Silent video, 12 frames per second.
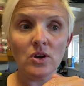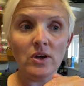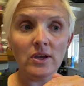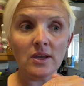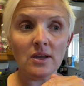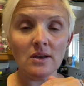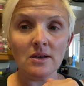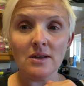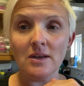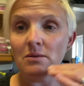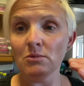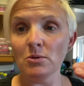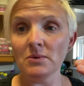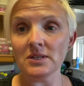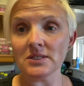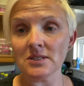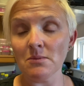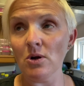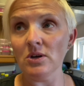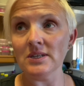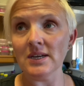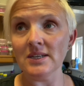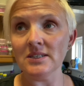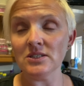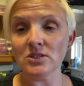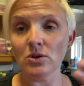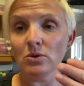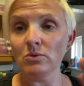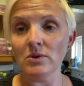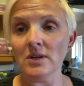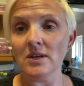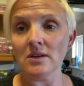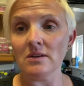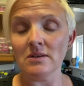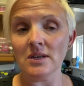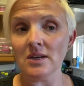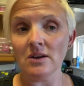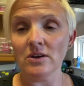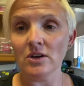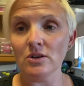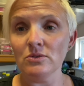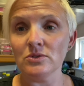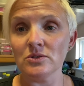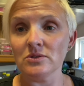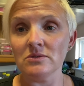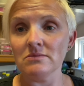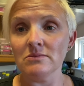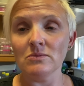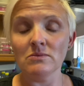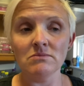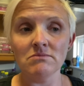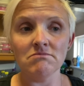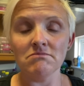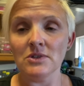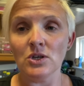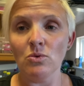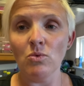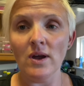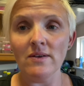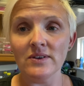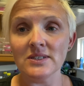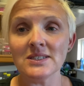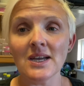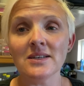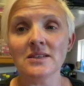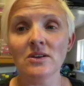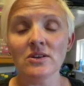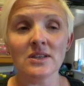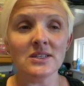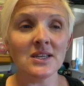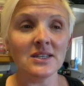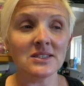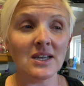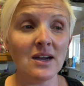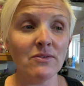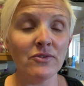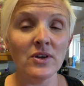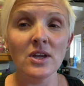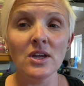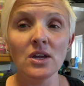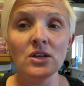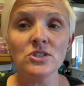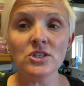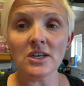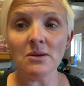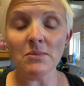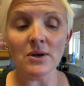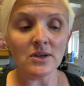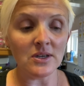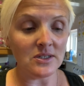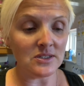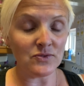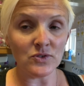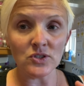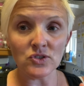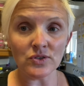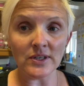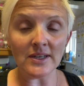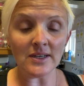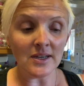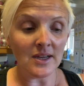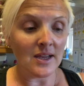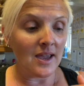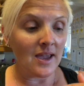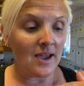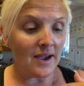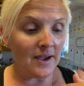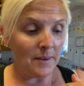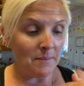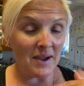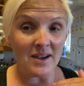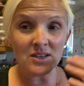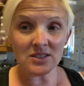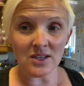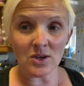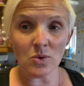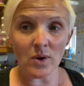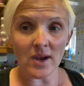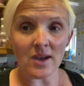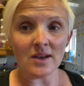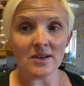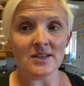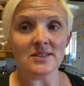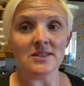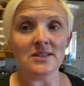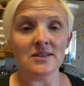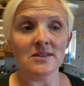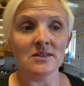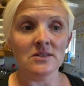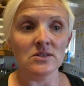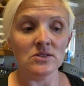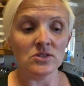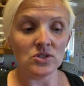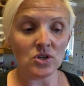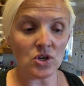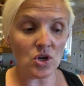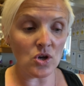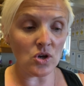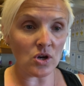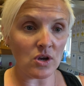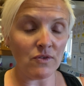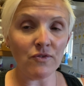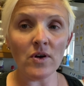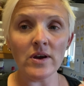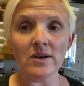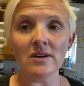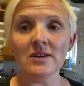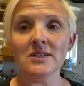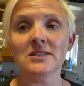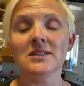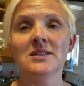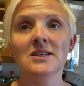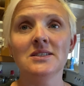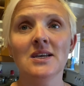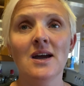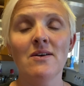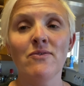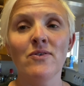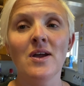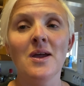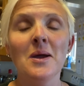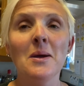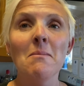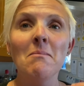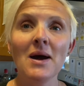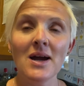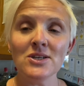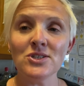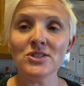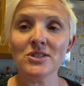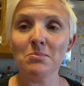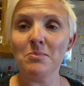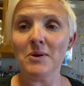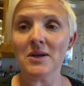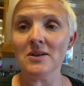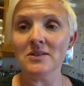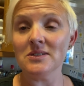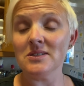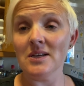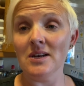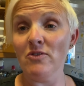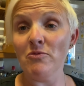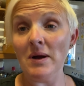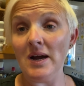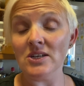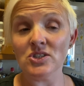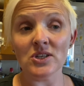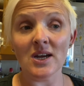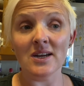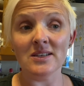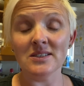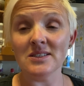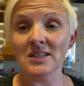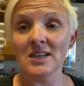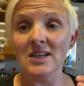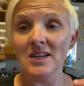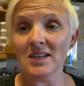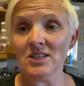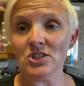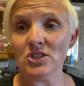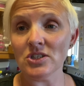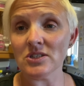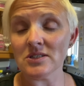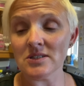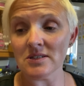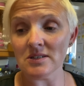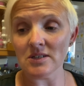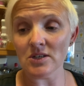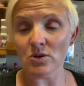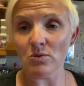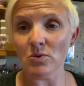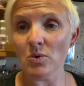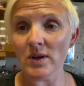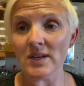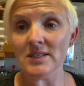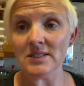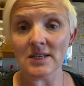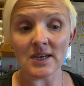Like, at the moment it's summer holidays, so it kind of goes, you know, whatever. Saturday night they tend to have chicken burgers for a treat, and because they're quick and easy to cook. Friday nights they tend to have mash because they love mash, and it's just, you know, quite easy.